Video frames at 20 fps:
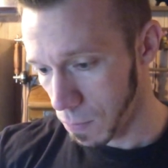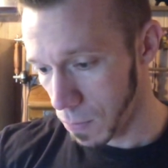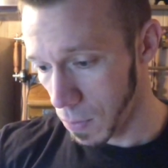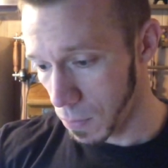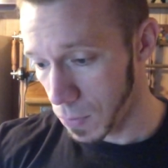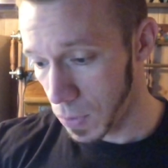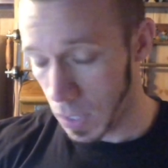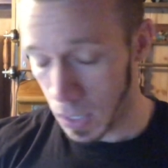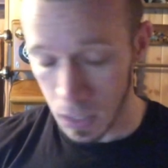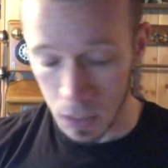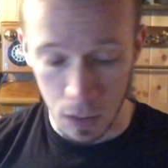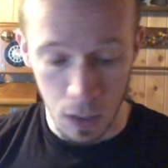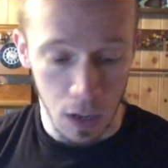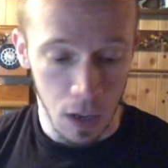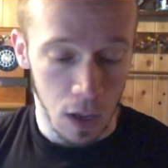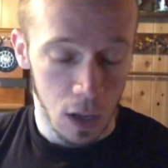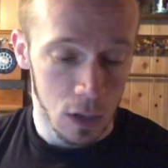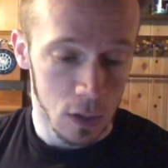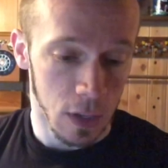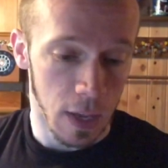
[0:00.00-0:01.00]
15.
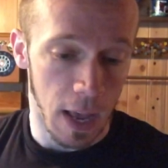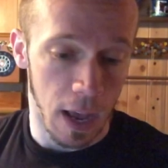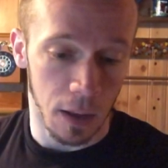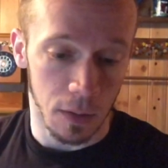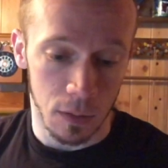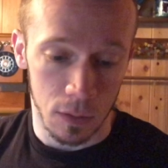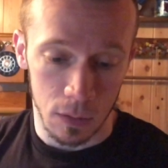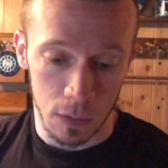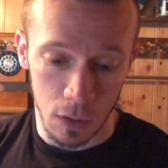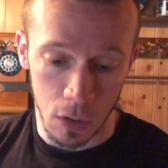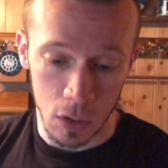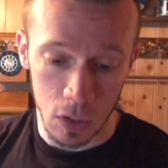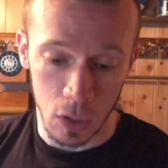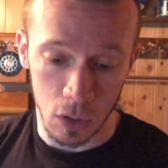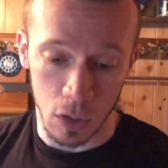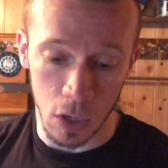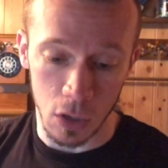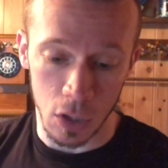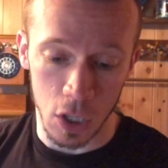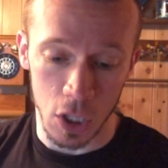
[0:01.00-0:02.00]
So yeah, there's
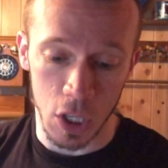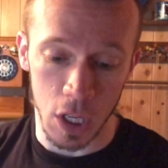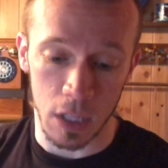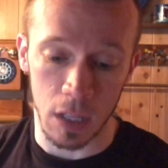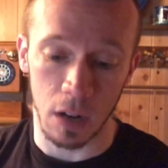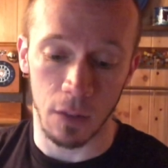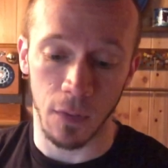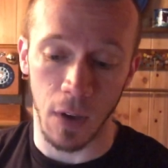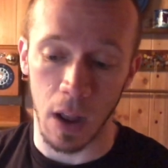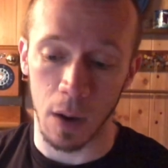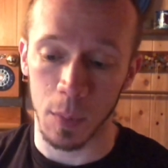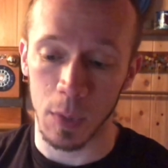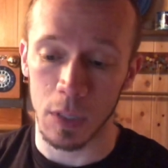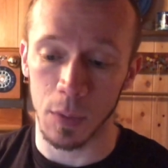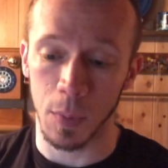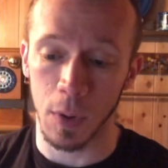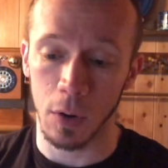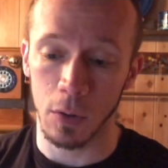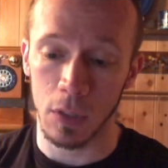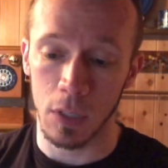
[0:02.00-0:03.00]
a shit ton of vitamins
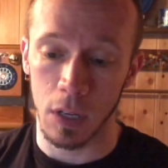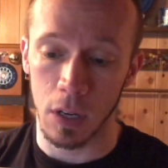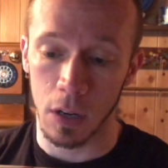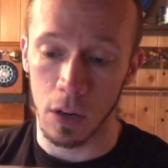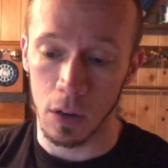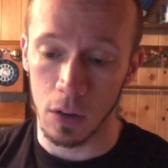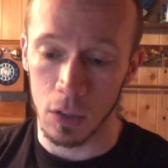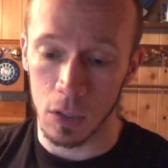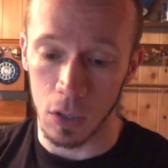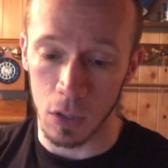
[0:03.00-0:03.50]
and minerals in here.